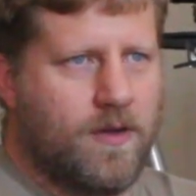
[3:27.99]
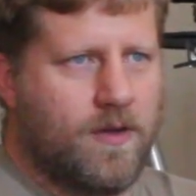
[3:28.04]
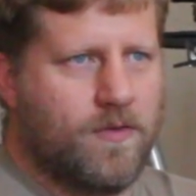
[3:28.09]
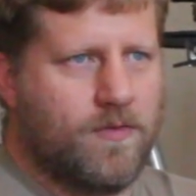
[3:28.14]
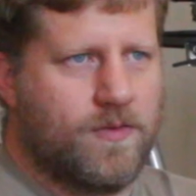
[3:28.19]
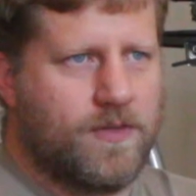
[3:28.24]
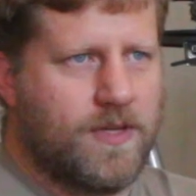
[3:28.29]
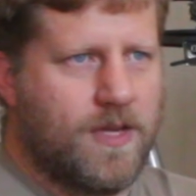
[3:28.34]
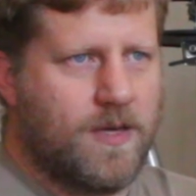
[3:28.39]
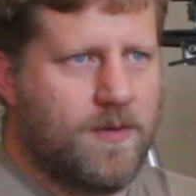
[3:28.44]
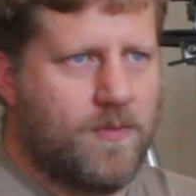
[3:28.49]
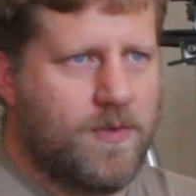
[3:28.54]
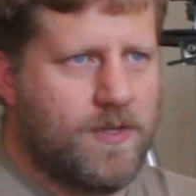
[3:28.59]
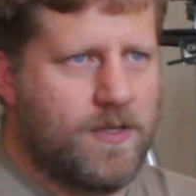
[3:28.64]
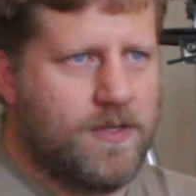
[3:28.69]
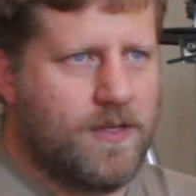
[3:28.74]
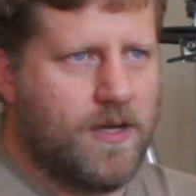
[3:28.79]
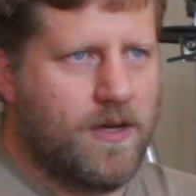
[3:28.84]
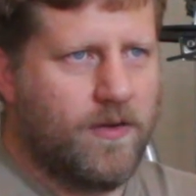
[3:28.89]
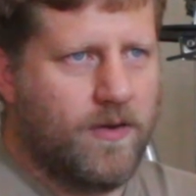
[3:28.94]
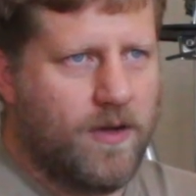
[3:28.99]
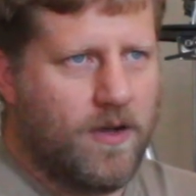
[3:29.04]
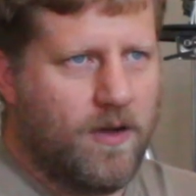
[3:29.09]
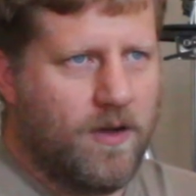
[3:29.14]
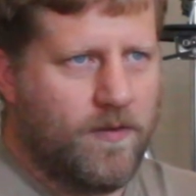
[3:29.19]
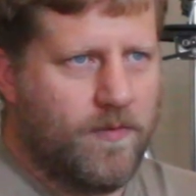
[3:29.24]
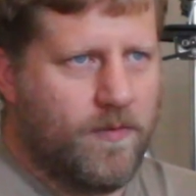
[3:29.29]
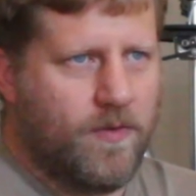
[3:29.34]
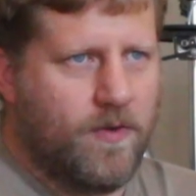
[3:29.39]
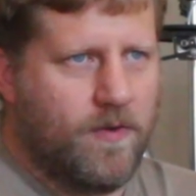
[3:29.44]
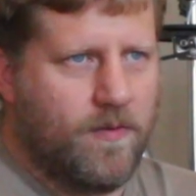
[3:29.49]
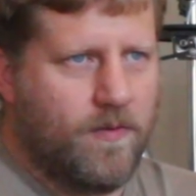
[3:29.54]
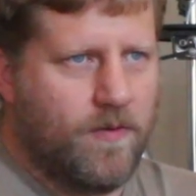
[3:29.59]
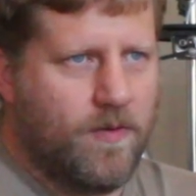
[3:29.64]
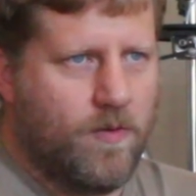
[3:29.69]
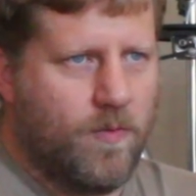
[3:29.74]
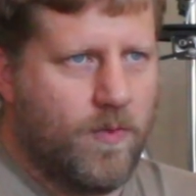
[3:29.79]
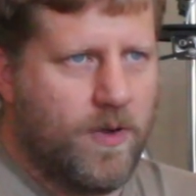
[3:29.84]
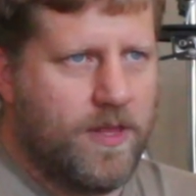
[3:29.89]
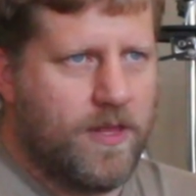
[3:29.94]
containment area of
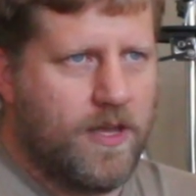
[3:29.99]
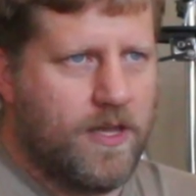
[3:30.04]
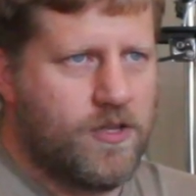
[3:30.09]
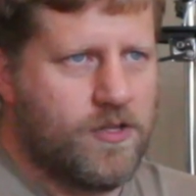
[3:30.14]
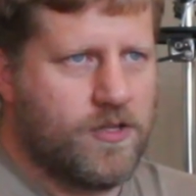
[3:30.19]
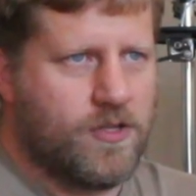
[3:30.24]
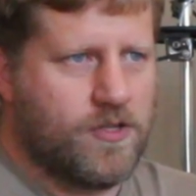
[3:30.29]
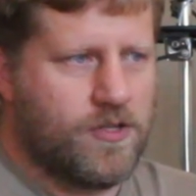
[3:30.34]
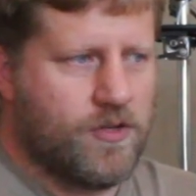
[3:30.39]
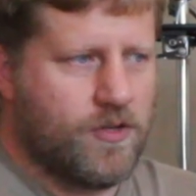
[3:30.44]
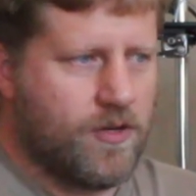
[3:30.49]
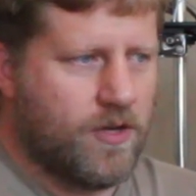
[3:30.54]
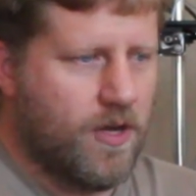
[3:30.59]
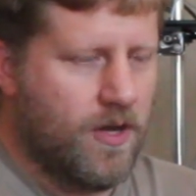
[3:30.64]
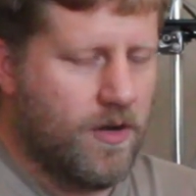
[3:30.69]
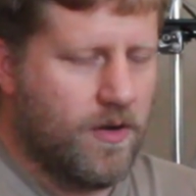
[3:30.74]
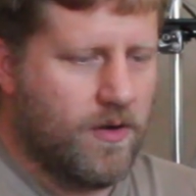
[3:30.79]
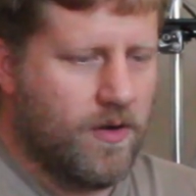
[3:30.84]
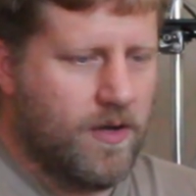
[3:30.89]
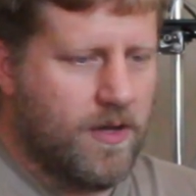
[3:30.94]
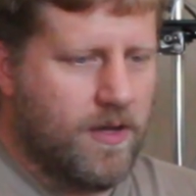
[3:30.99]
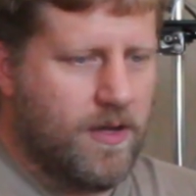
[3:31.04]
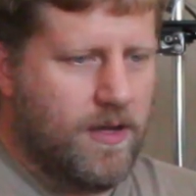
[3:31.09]
where the engine should go.